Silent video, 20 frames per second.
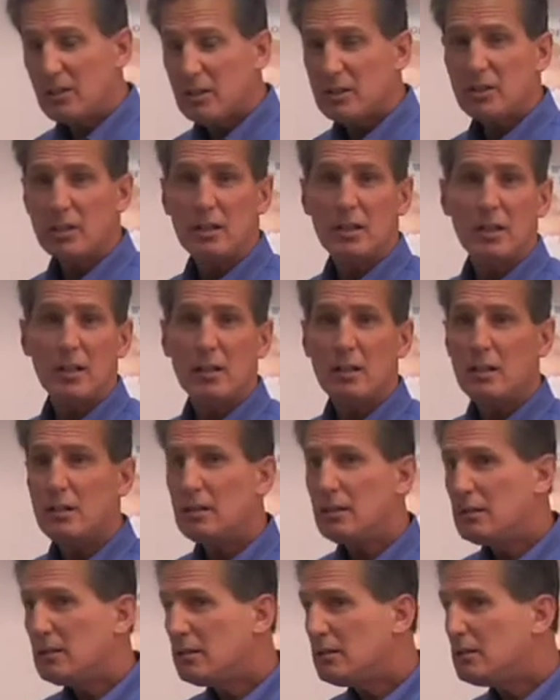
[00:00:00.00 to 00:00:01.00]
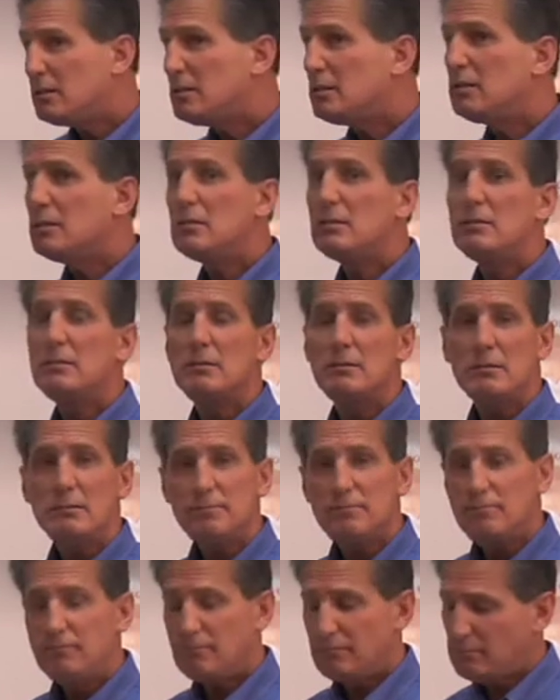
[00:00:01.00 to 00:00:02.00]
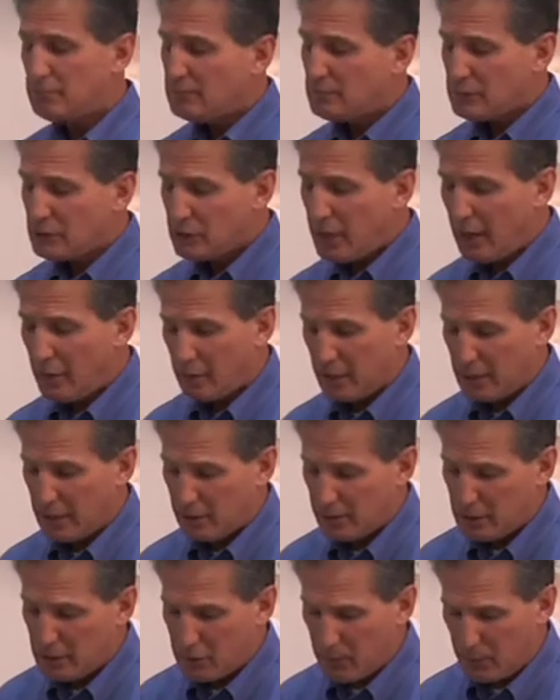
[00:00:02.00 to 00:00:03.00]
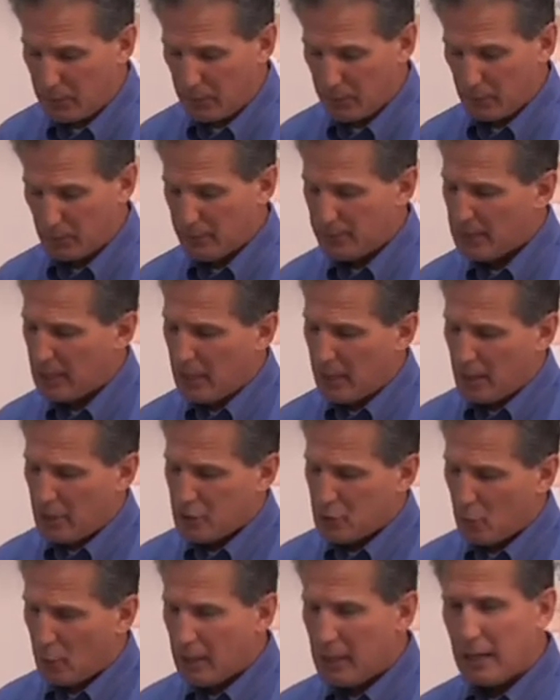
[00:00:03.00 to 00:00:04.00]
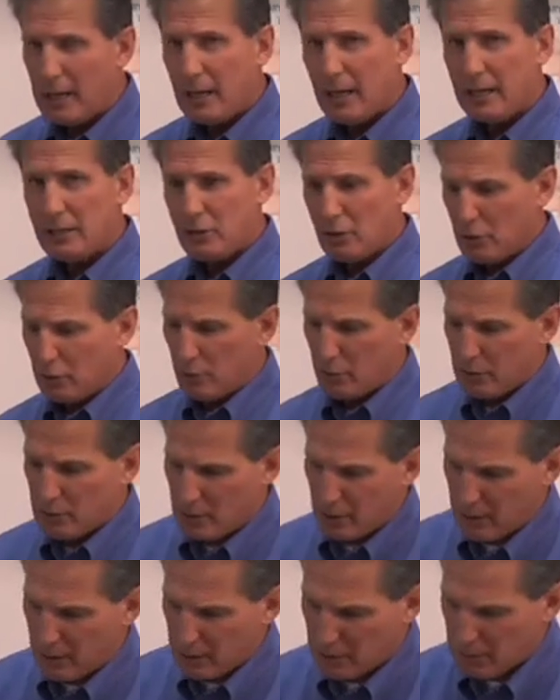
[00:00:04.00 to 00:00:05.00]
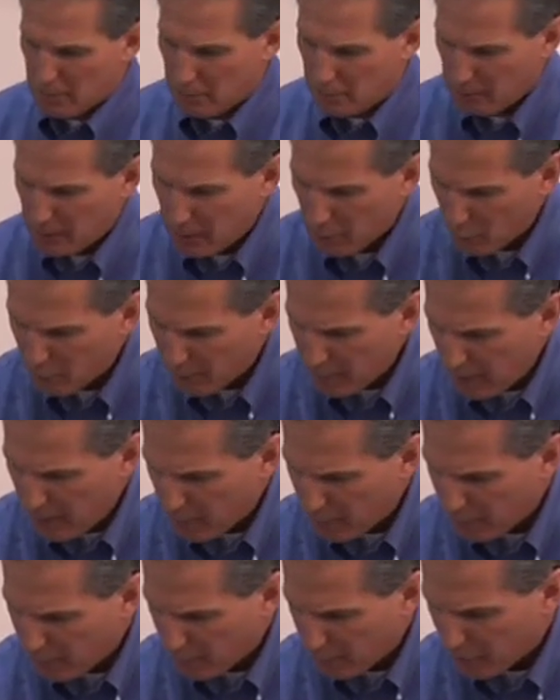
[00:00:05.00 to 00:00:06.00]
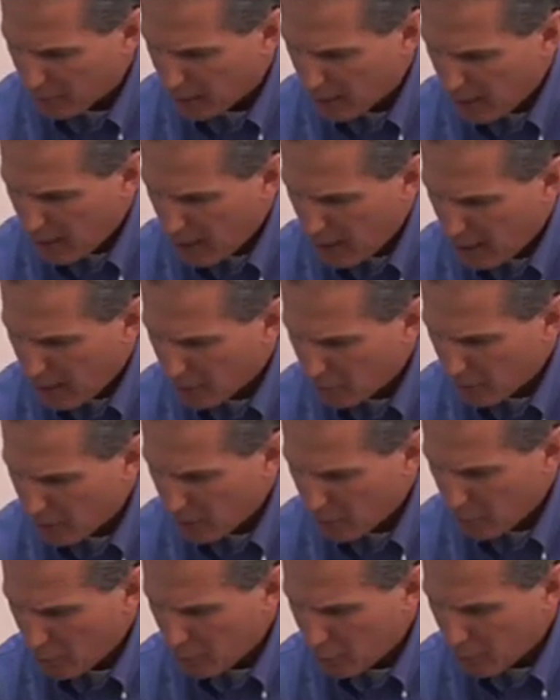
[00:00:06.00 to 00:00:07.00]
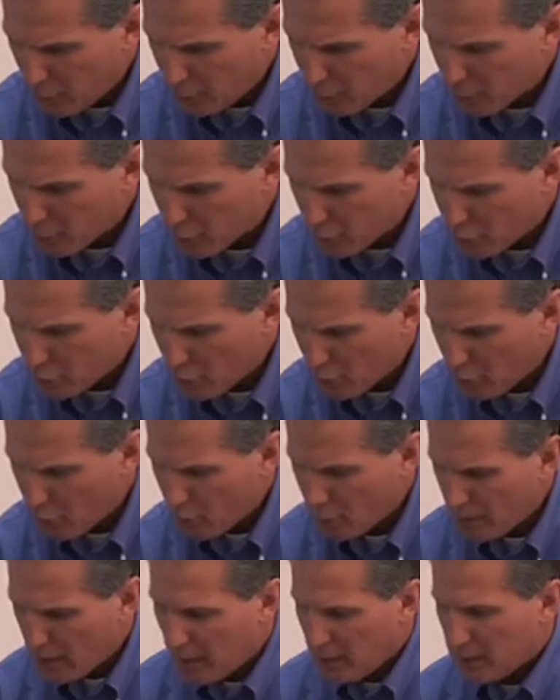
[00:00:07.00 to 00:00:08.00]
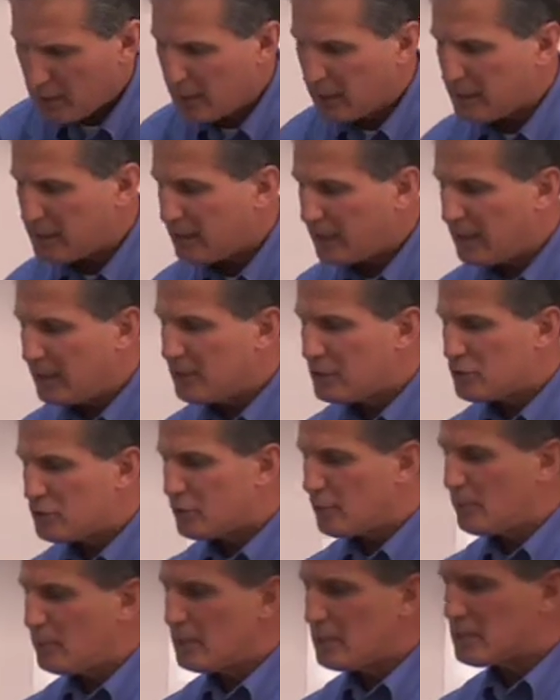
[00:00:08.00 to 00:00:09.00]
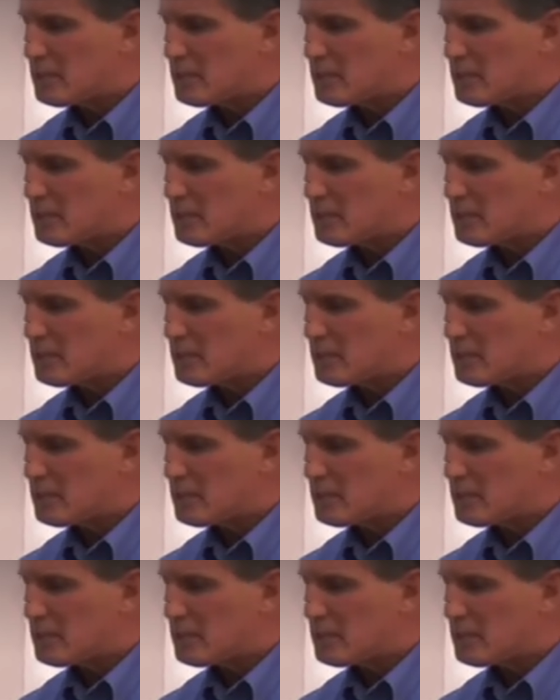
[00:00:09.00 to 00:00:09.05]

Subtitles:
looks a little scary to people. So what I like to do is get over that fear, and what I want to do is show that the instrument